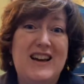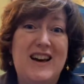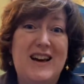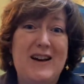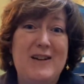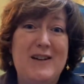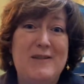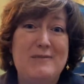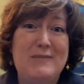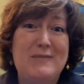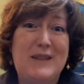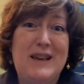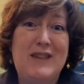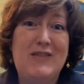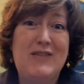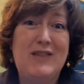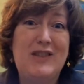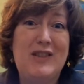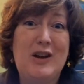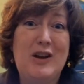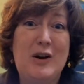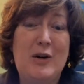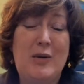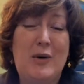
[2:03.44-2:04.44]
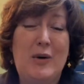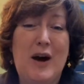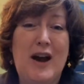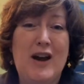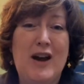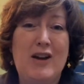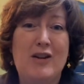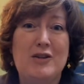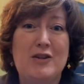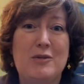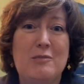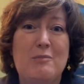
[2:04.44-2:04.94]
um, even though
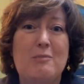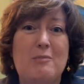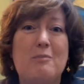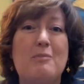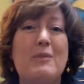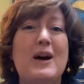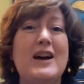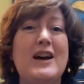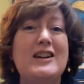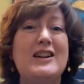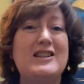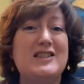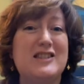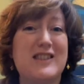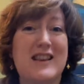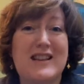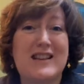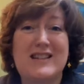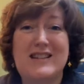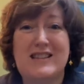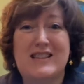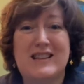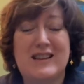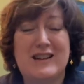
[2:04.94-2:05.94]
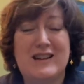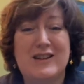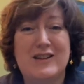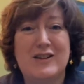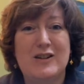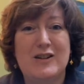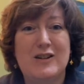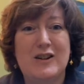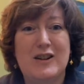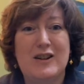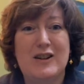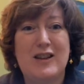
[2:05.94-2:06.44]
I earned much less
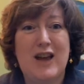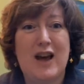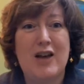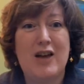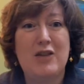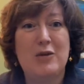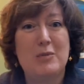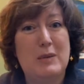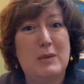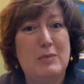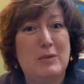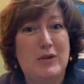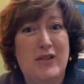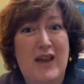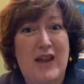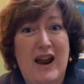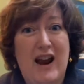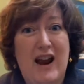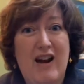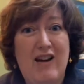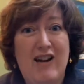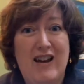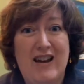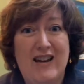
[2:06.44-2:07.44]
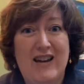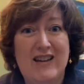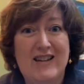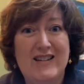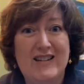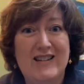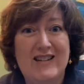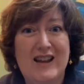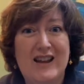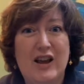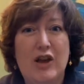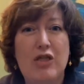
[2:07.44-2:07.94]
than other people in the
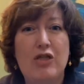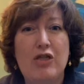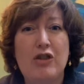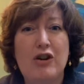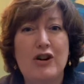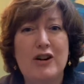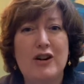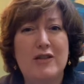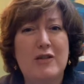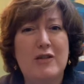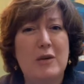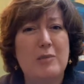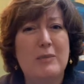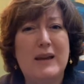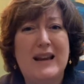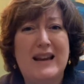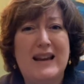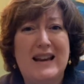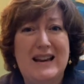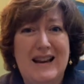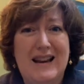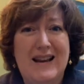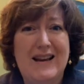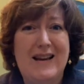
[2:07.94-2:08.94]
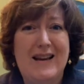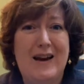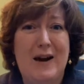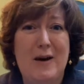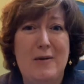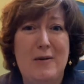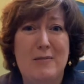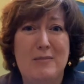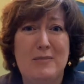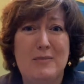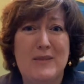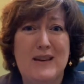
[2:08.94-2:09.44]
area, like a third of the median
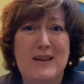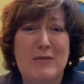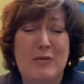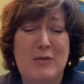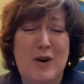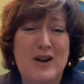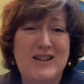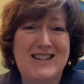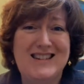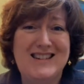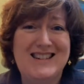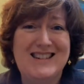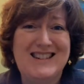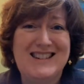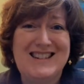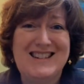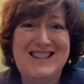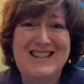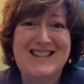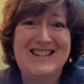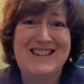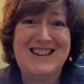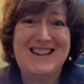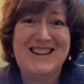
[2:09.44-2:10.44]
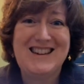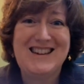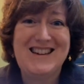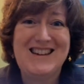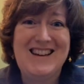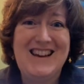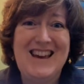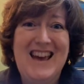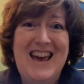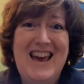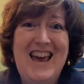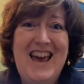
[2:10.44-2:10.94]
income in Washington, D.C.
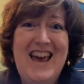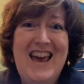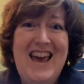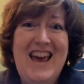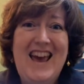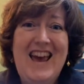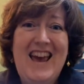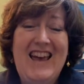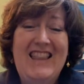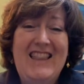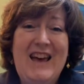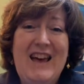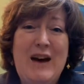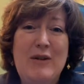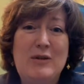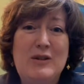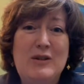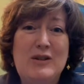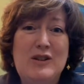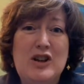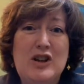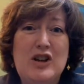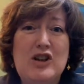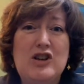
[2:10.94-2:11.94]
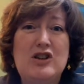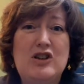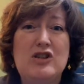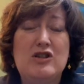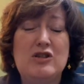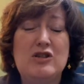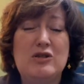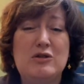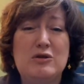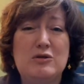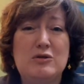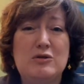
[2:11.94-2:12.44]
And that was a
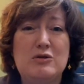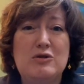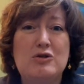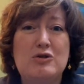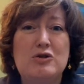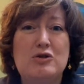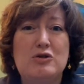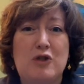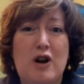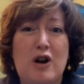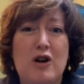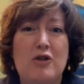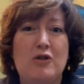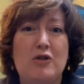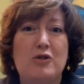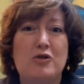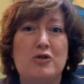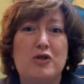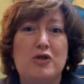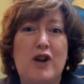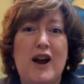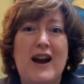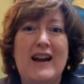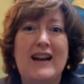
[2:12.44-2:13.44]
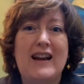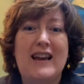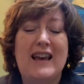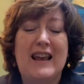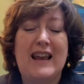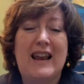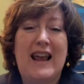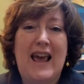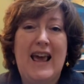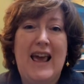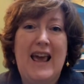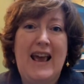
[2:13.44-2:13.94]
huge struggle trying to
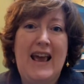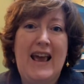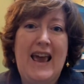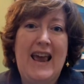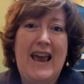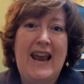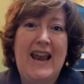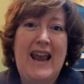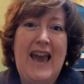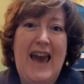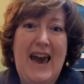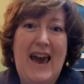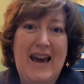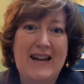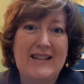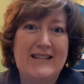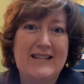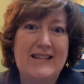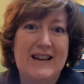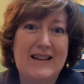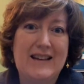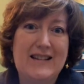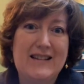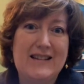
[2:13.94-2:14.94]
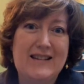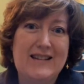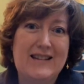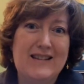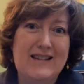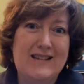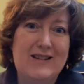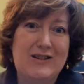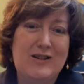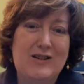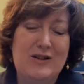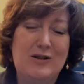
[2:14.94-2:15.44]
get gain
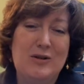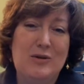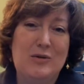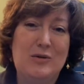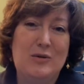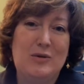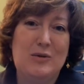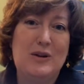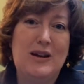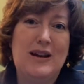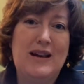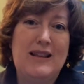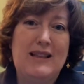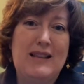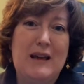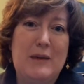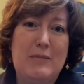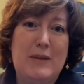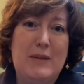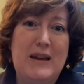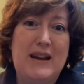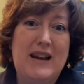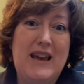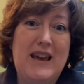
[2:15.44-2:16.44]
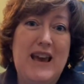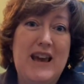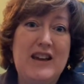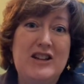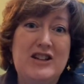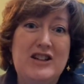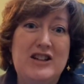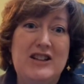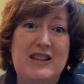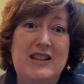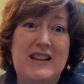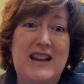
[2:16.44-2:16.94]
access to that
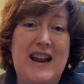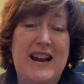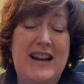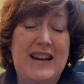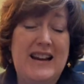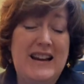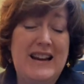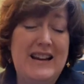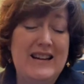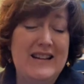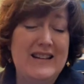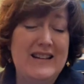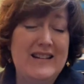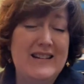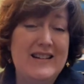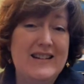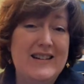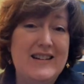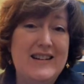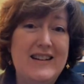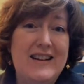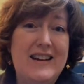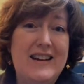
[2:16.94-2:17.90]
medication that I needed